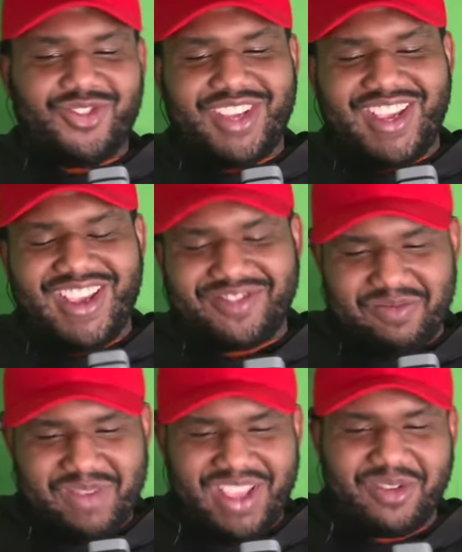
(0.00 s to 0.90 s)
and they have to
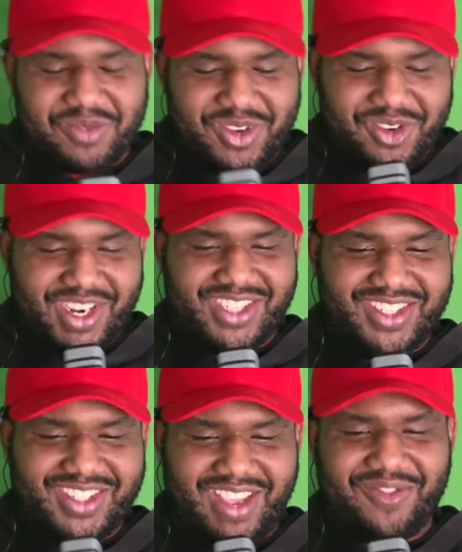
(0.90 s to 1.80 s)
make him put on that
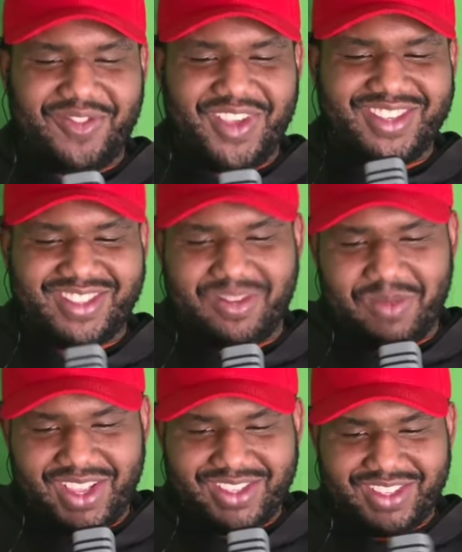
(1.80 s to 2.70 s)
stank face to
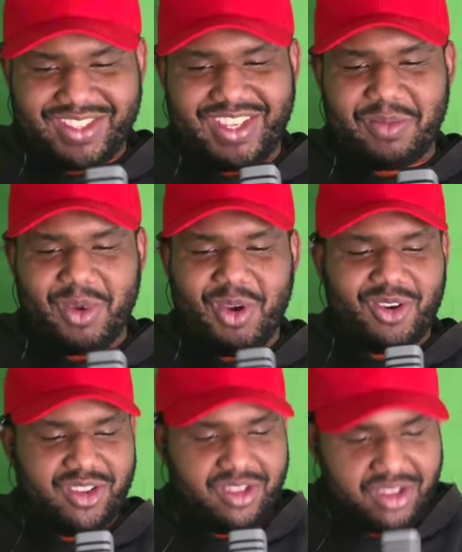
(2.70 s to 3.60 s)
make it seem hard.